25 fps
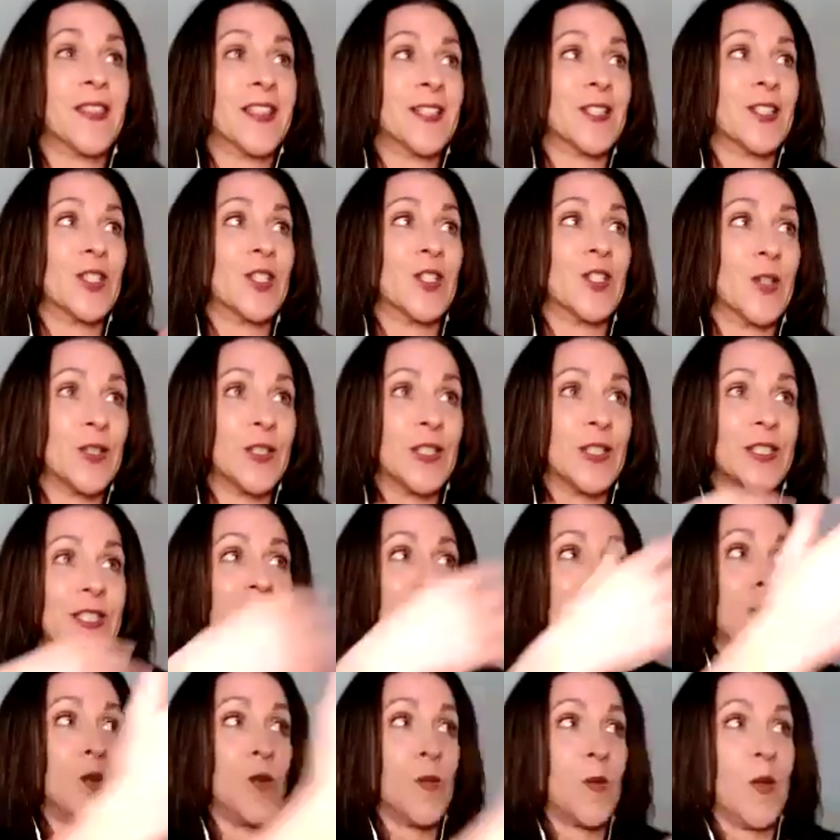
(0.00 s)
the church
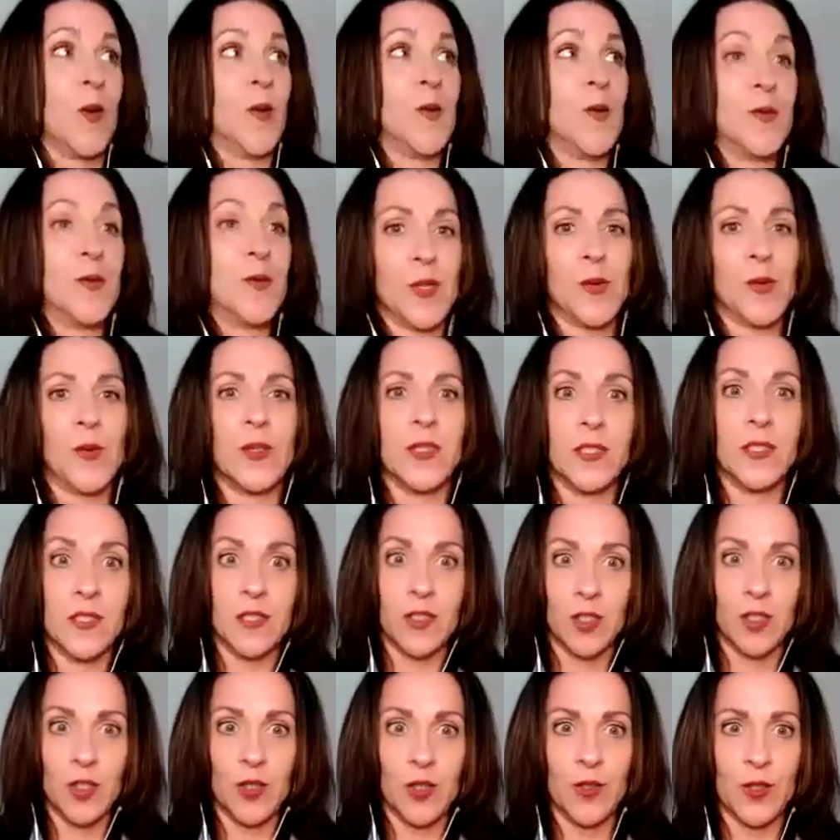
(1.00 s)
that you go to, it's the
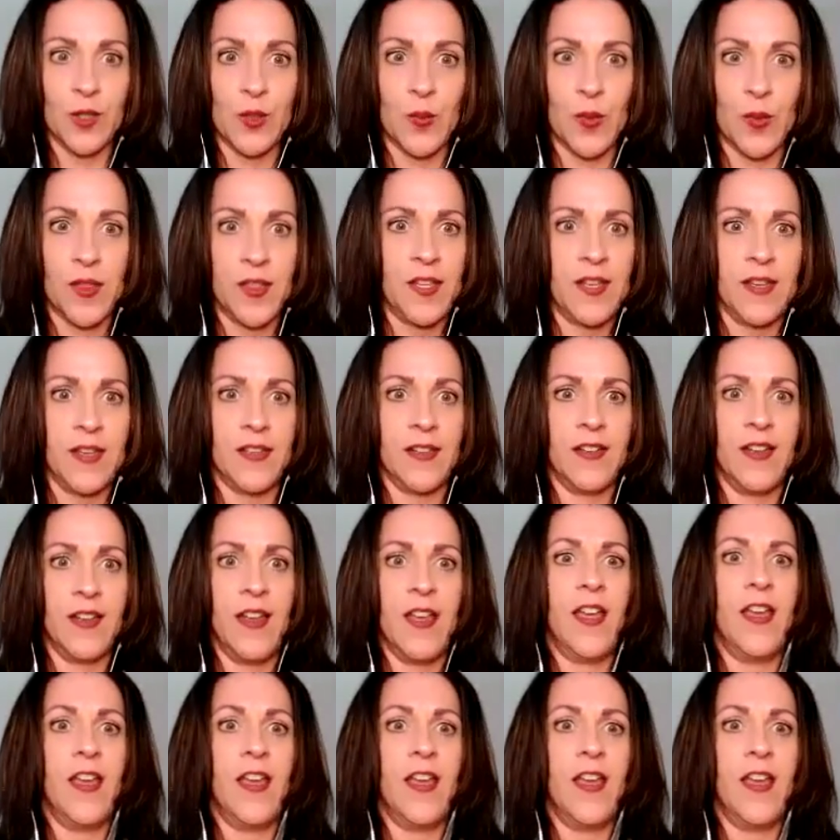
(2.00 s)
church within.